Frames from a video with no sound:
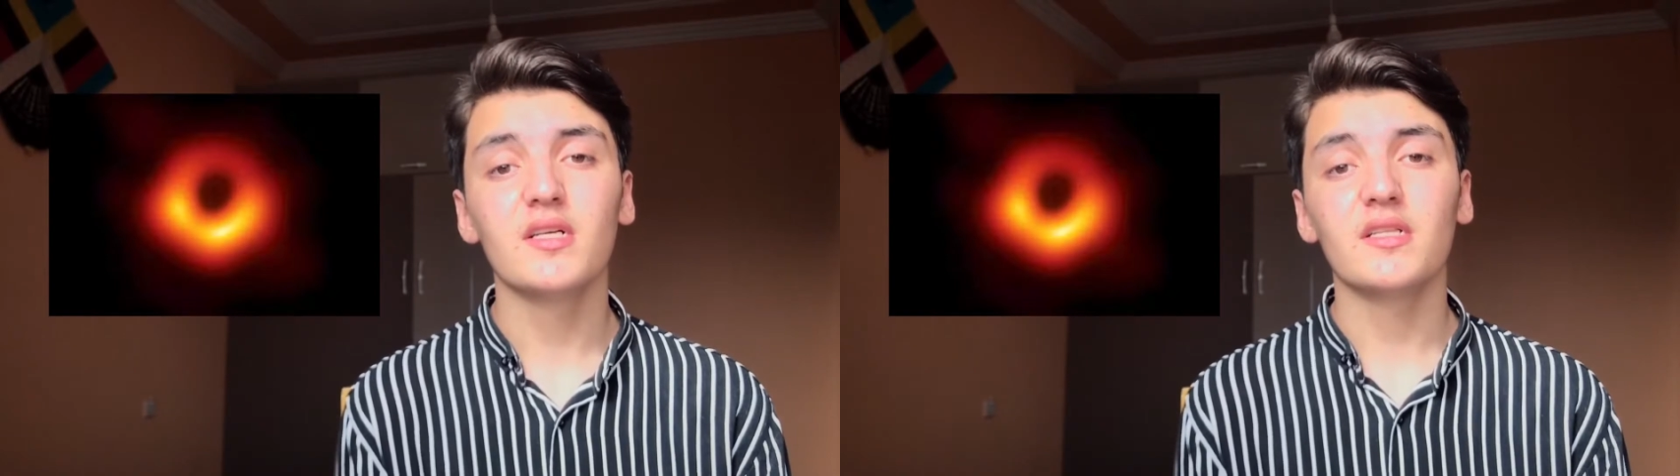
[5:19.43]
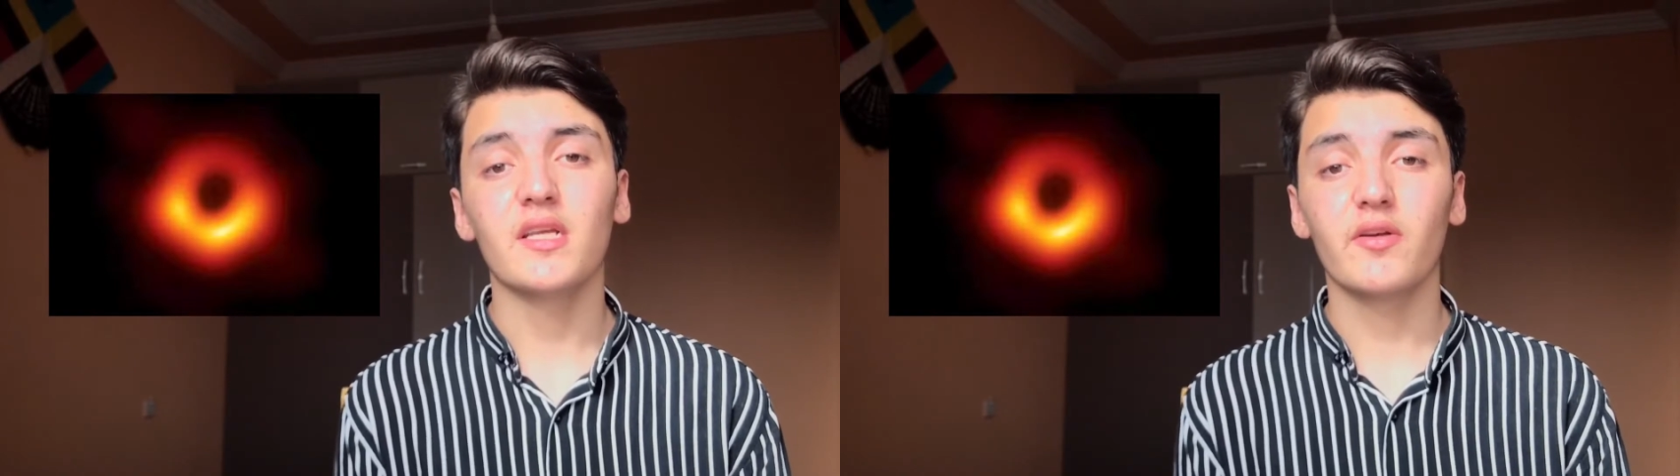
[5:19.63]

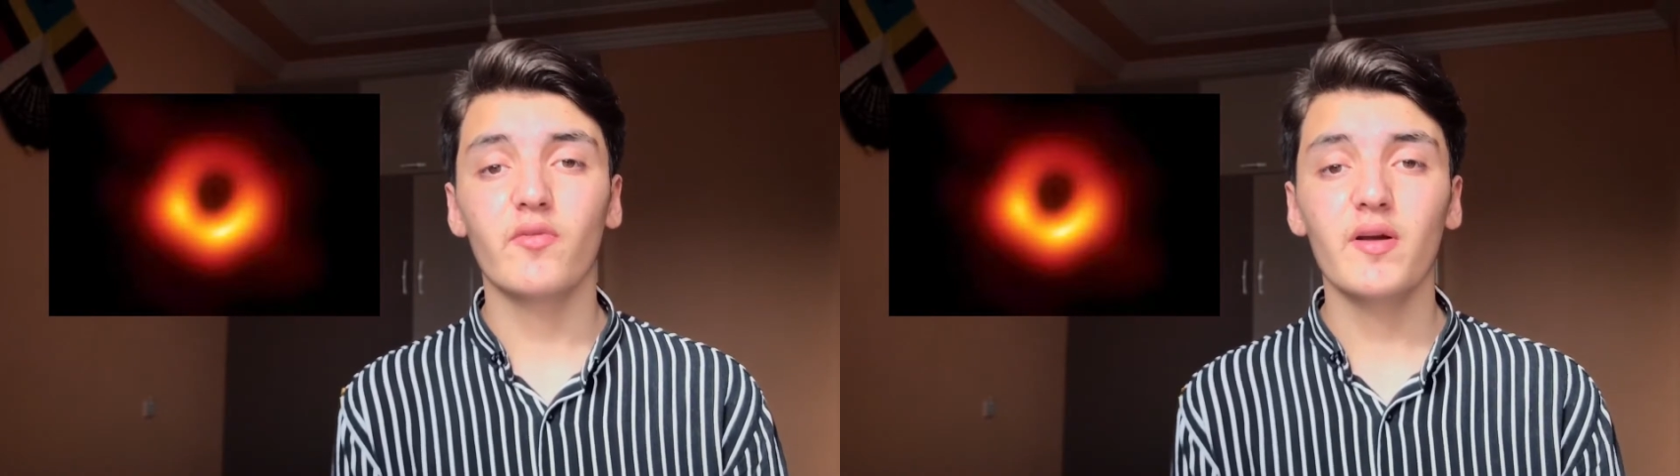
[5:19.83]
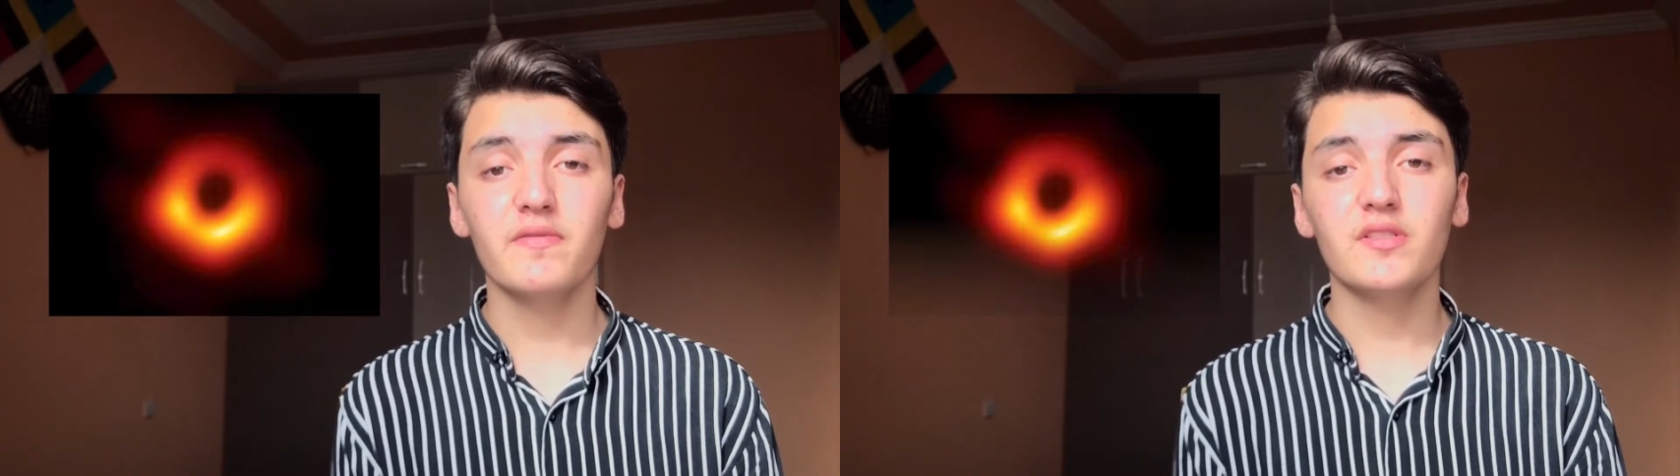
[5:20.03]
the
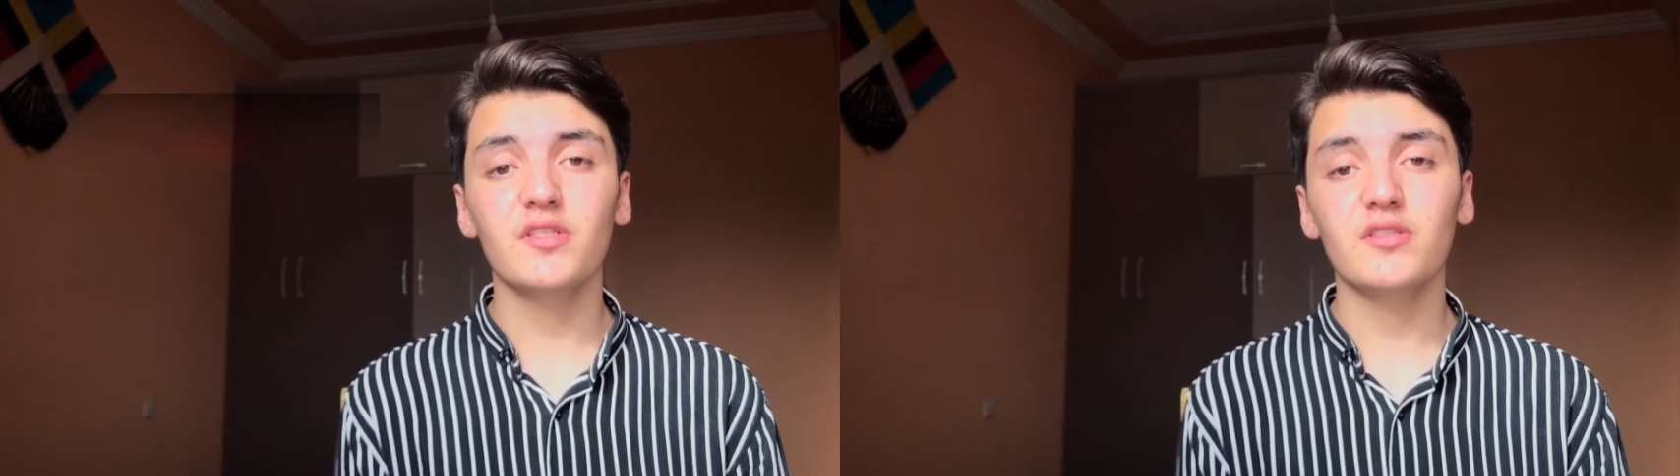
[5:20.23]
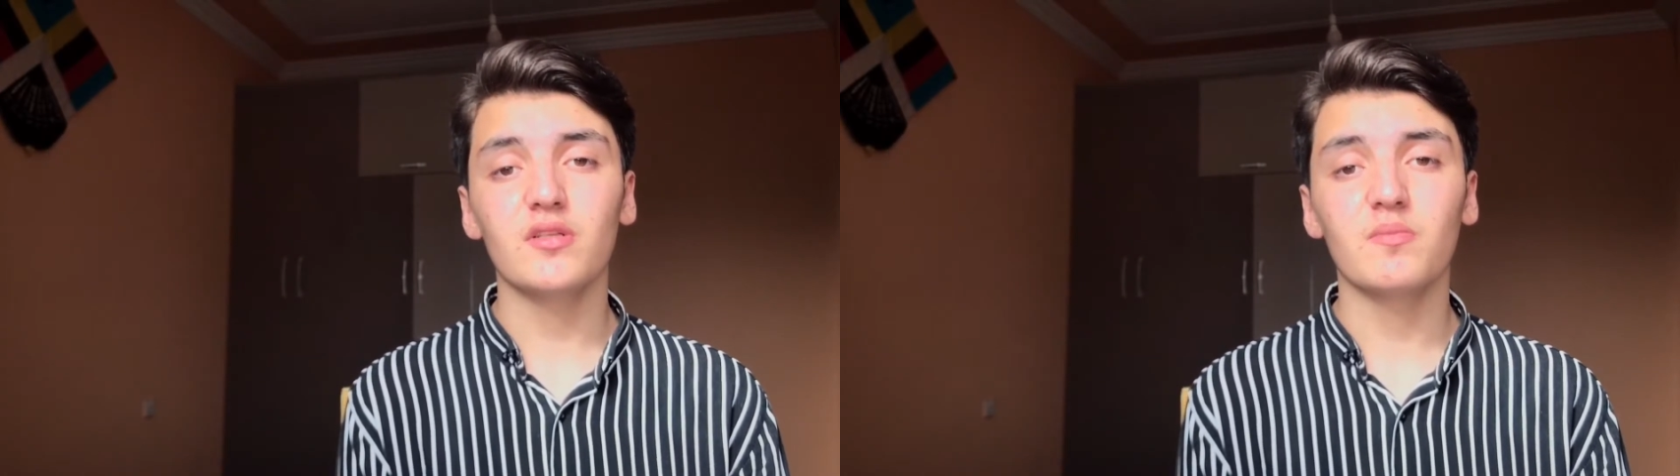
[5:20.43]

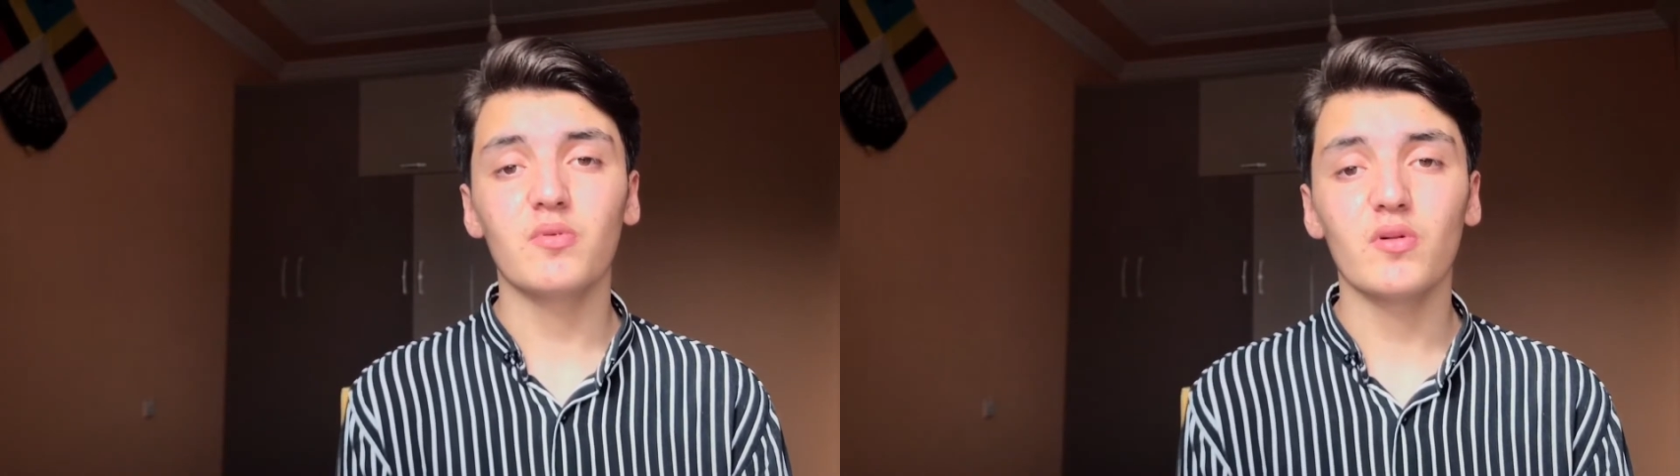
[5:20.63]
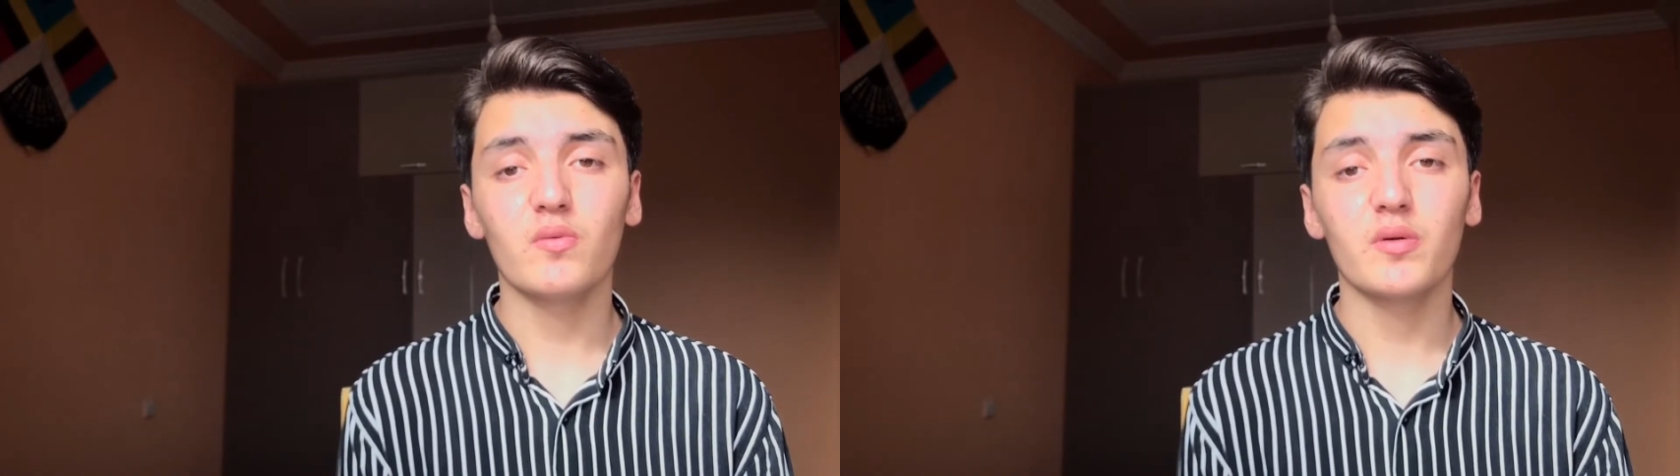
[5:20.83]
gravitational
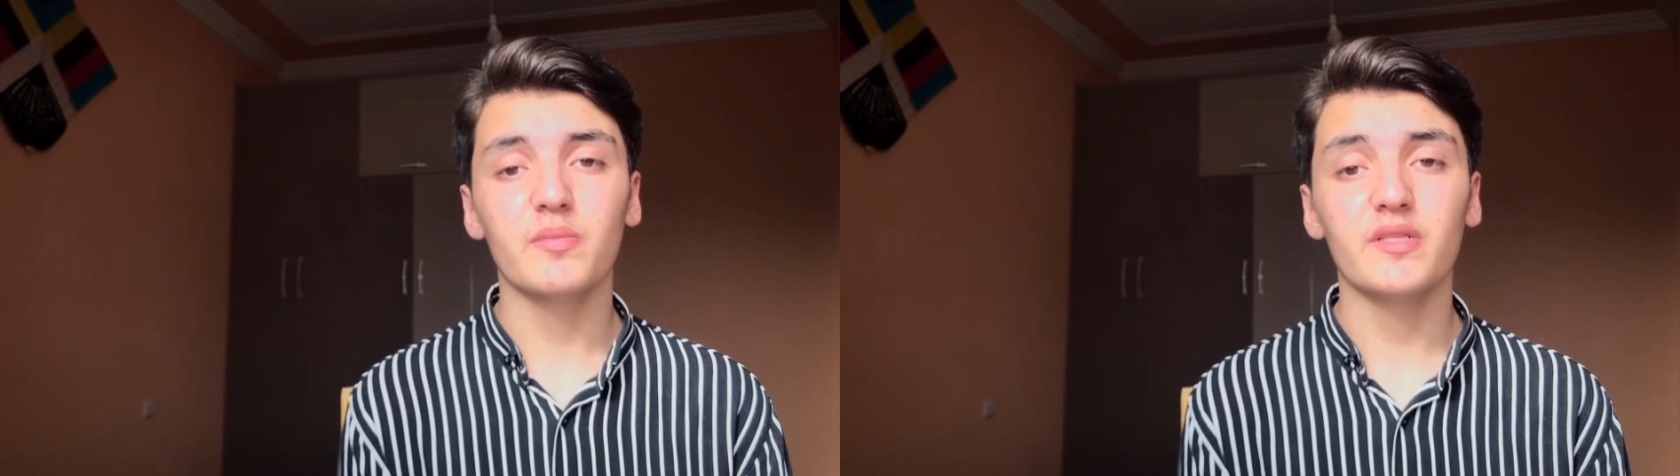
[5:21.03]
pull would be